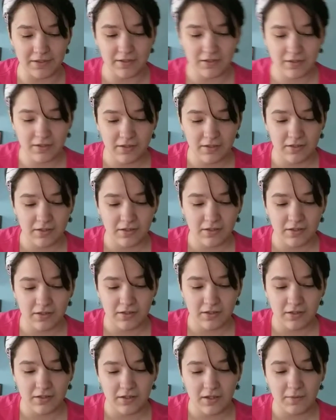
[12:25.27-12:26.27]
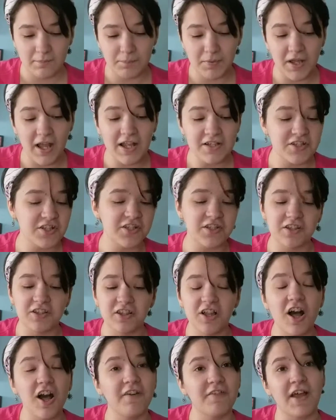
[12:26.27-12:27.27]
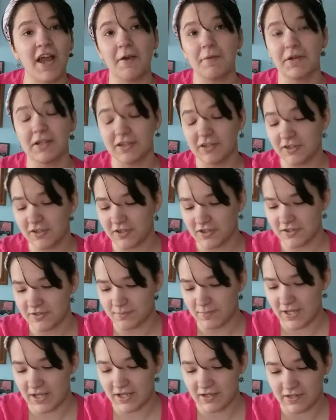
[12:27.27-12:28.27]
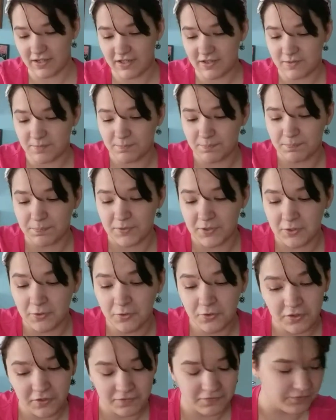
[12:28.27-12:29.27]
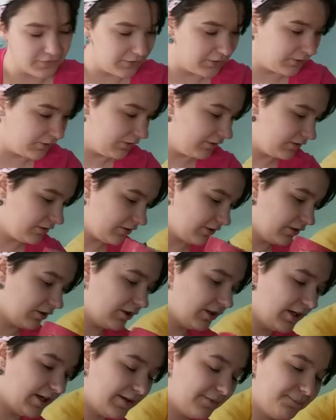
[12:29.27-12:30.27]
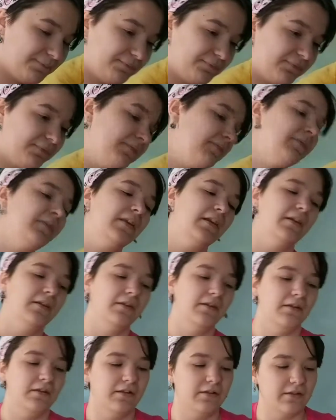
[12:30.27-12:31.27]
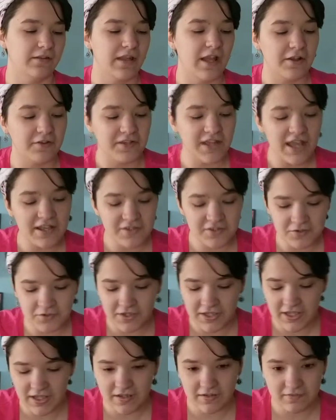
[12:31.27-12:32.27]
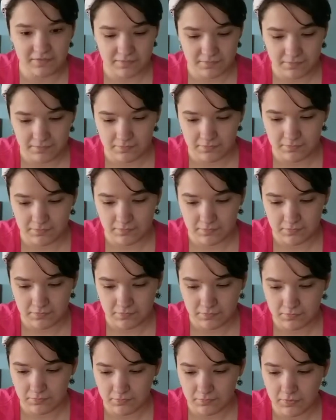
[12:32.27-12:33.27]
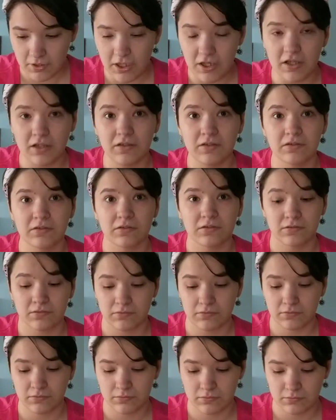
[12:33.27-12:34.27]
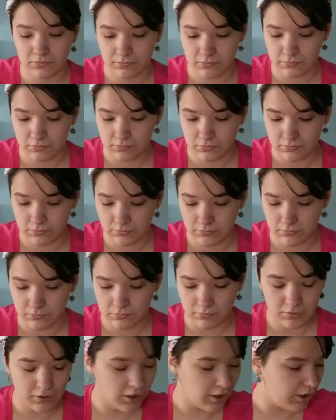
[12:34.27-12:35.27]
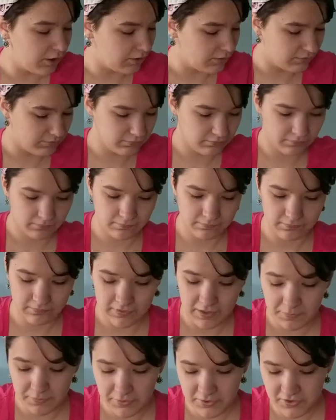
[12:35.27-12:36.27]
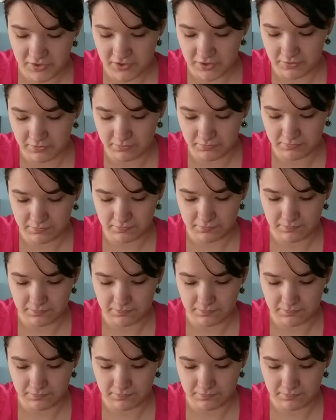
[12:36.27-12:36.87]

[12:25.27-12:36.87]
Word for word: Yeah. But I just love how it looks, man. It's beautiful. All right. Now, yes, you can't. eat the smaller one. Huh? Why'd you eat the smaller piece? Oh, that works too.